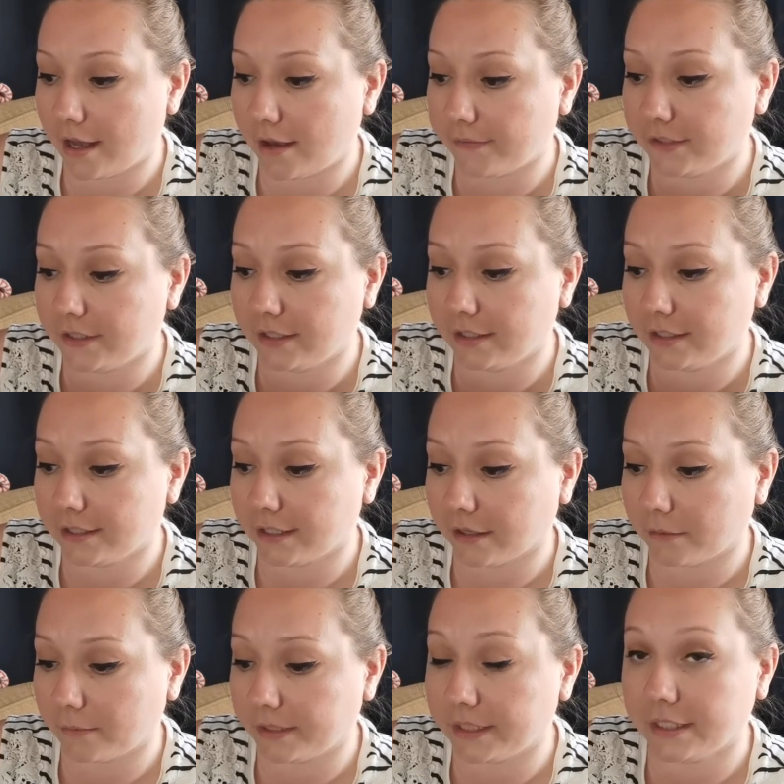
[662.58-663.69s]
have to knit the
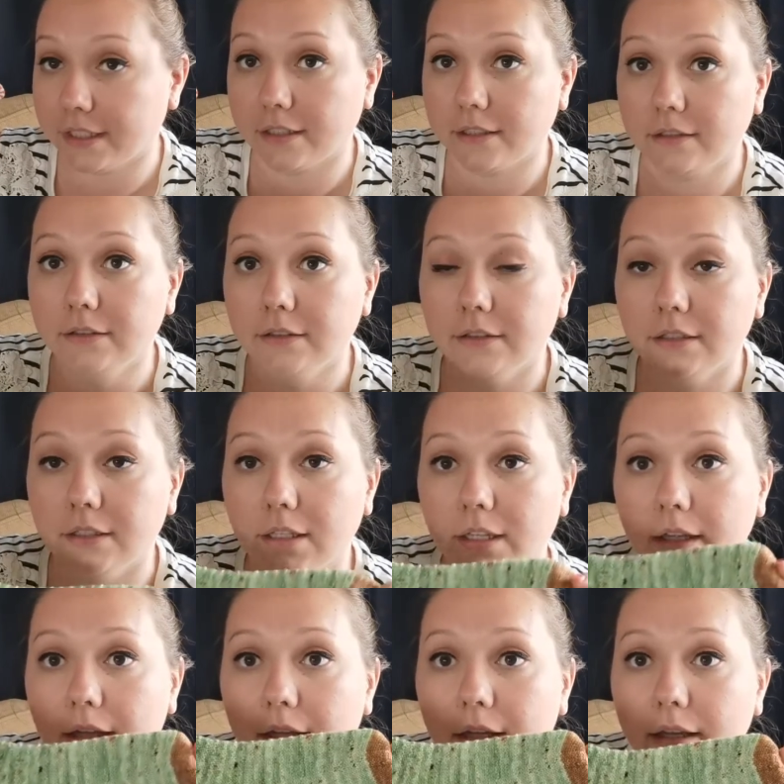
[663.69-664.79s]
second one still.
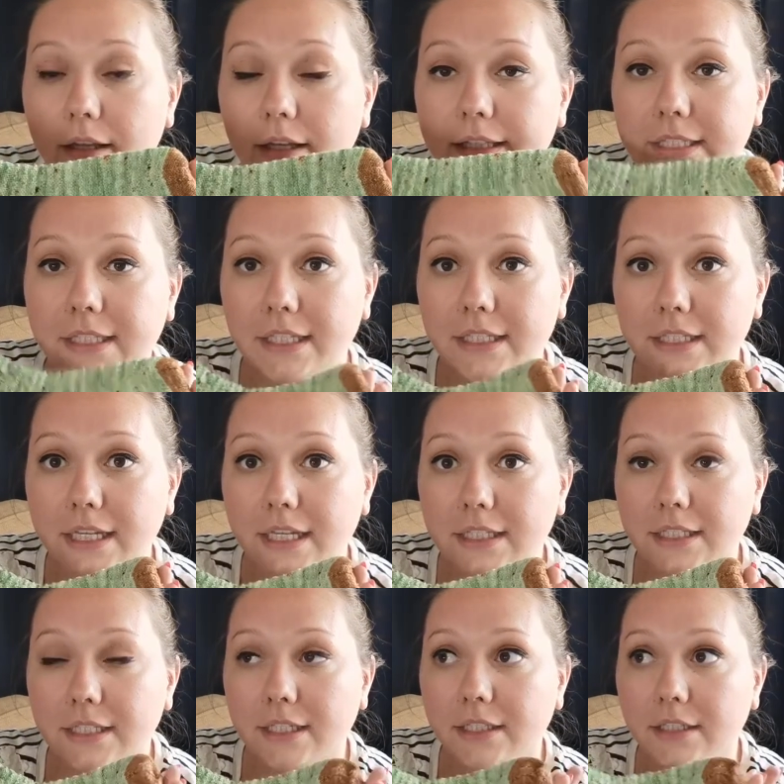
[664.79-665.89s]
It's in
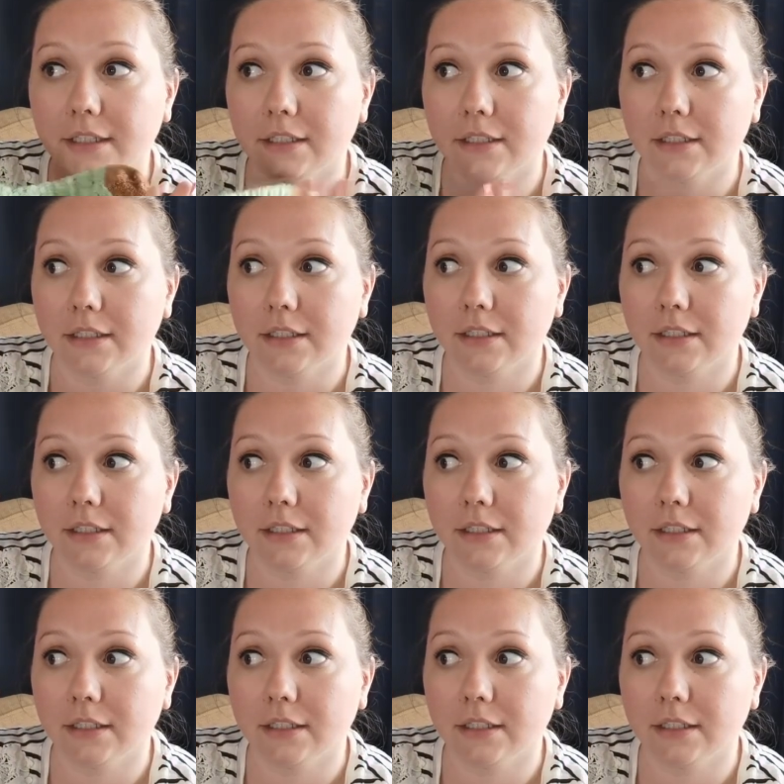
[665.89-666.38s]
testing.